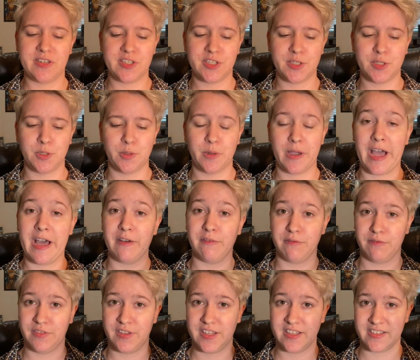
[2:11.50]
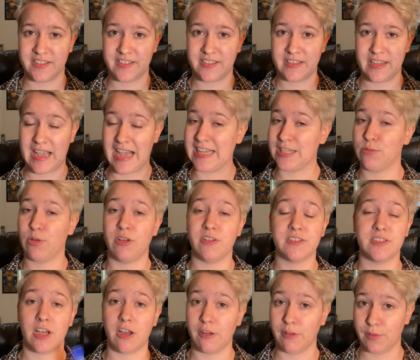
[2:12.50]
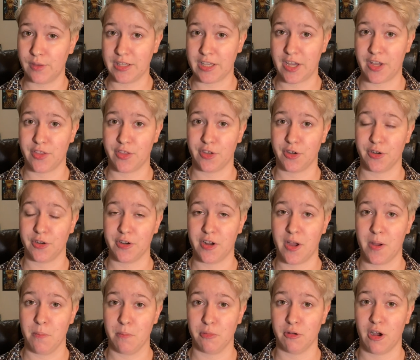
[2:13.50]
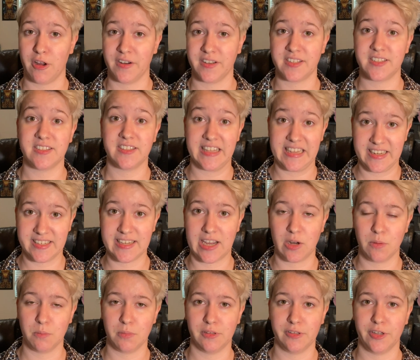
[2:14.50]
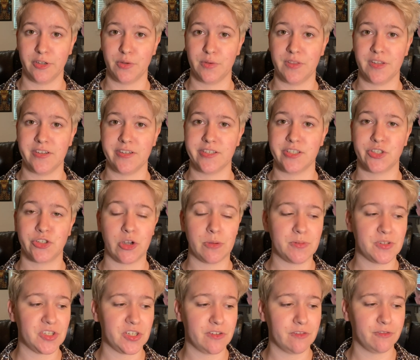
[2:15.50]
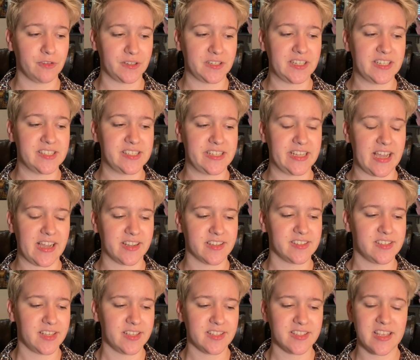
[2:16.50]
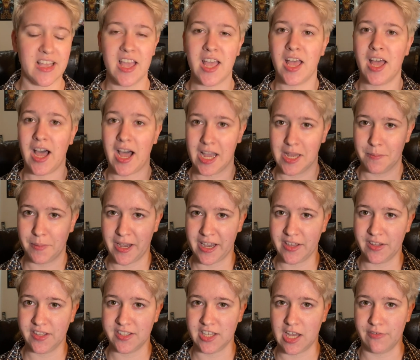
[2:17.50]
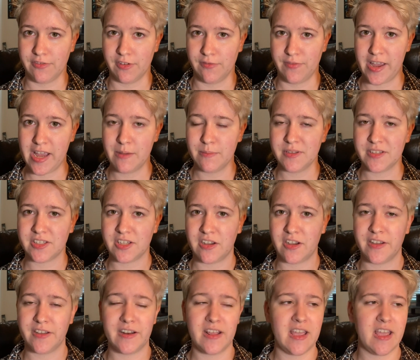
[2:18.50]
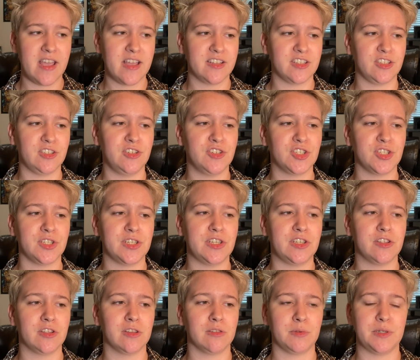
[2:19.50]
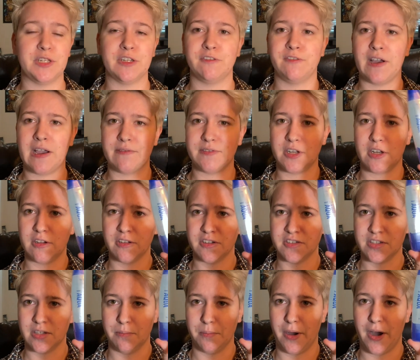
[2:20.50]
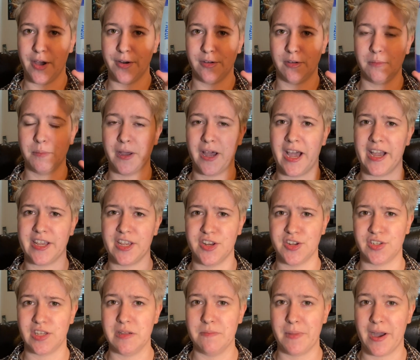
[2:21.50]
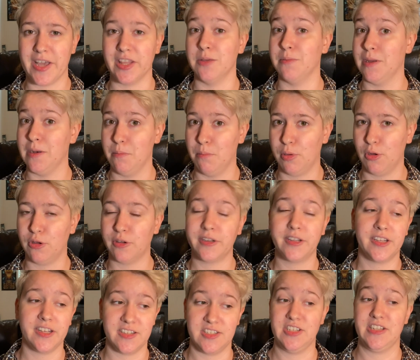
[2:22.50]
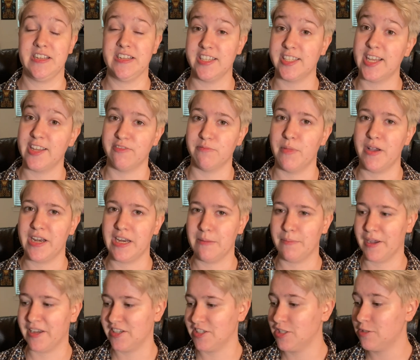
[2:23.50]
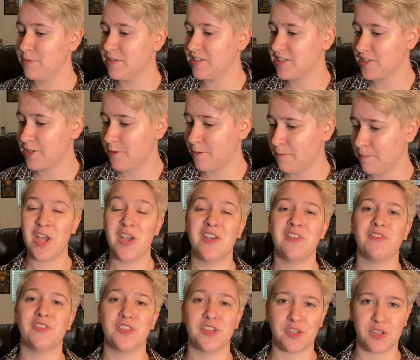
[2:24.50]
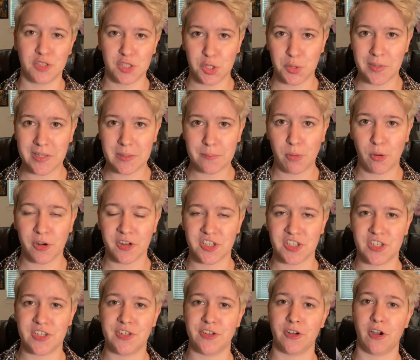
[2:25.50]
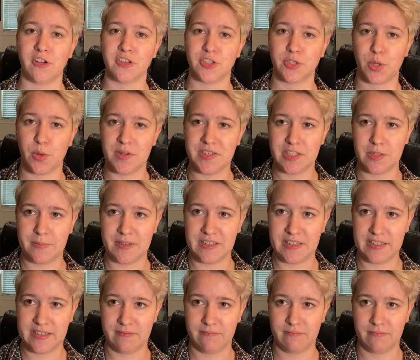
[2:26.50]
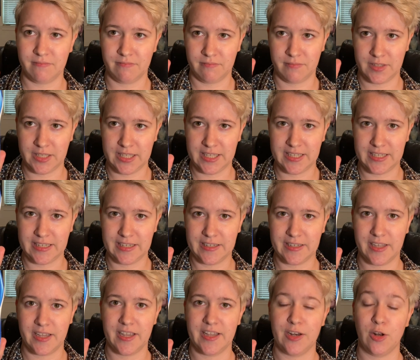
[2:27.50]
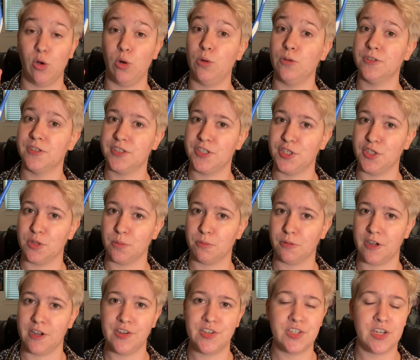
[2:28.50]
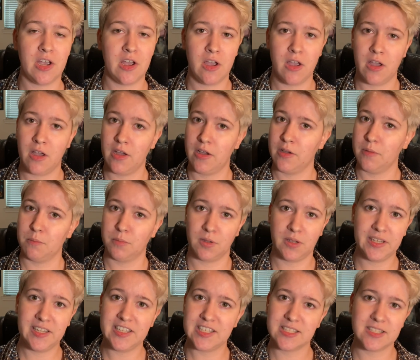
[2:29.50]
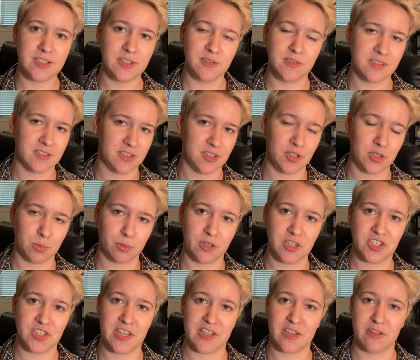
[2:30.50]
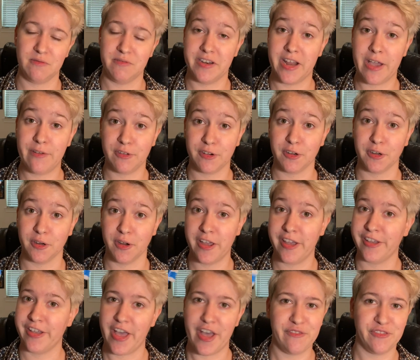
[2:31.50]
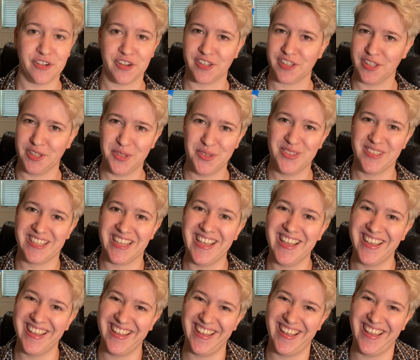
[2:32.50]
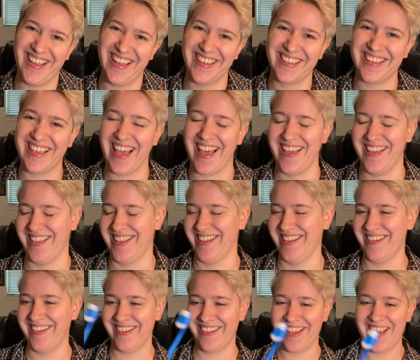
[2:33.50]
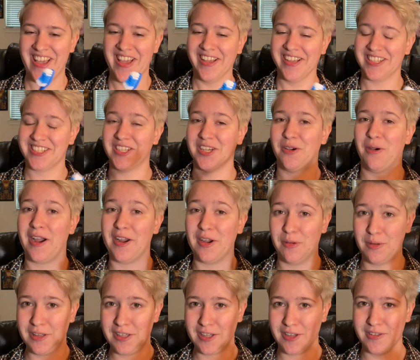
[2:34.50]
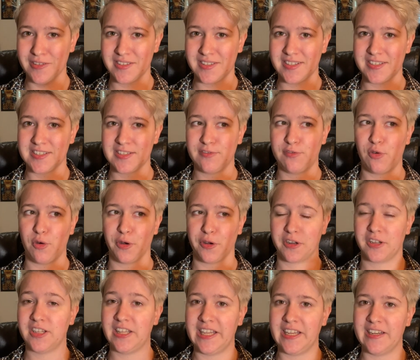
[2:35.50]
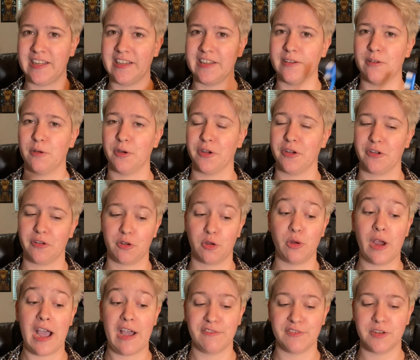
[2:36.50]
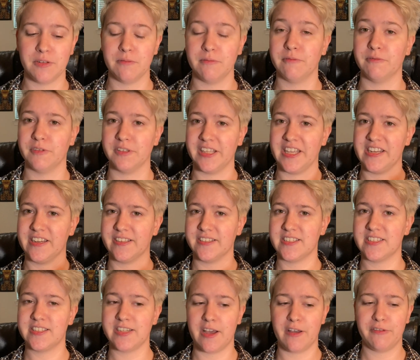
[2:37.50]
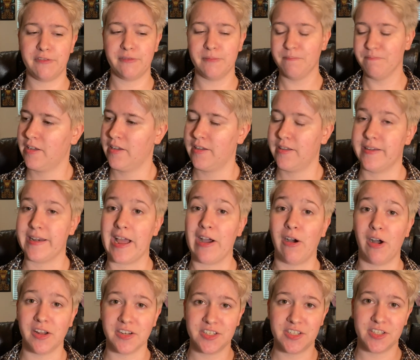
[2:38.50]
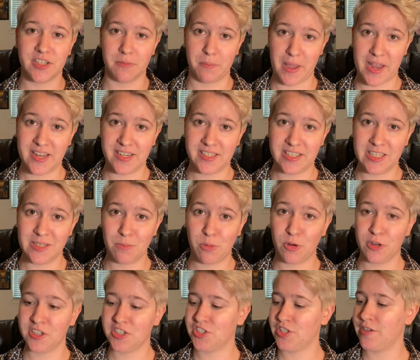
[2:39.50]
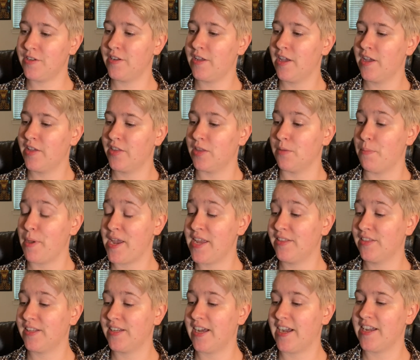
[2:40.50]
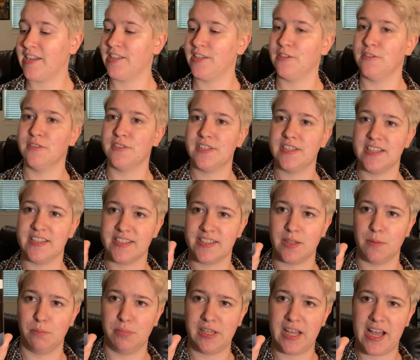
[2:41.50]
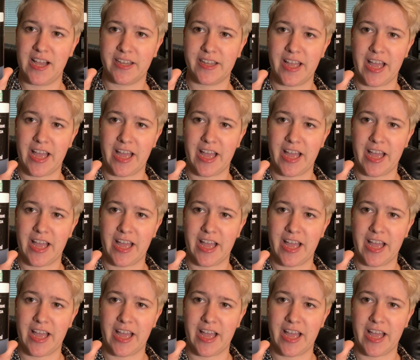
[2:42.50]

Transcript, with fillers: to have this as well as all of the other um, products linked down below in the description for easy access. I buy this off of Amazon. It's usually three to five dollars a bottle, but I usually buy them in bulk because you can save money by doing so. For the gluing portion, you're also going to be needing an old toothbrush. Please use a toothbrush that you never ever use again. So I only use this for cleaning or craft related stuff. Now onto the painting portion. The paint that I use is the Black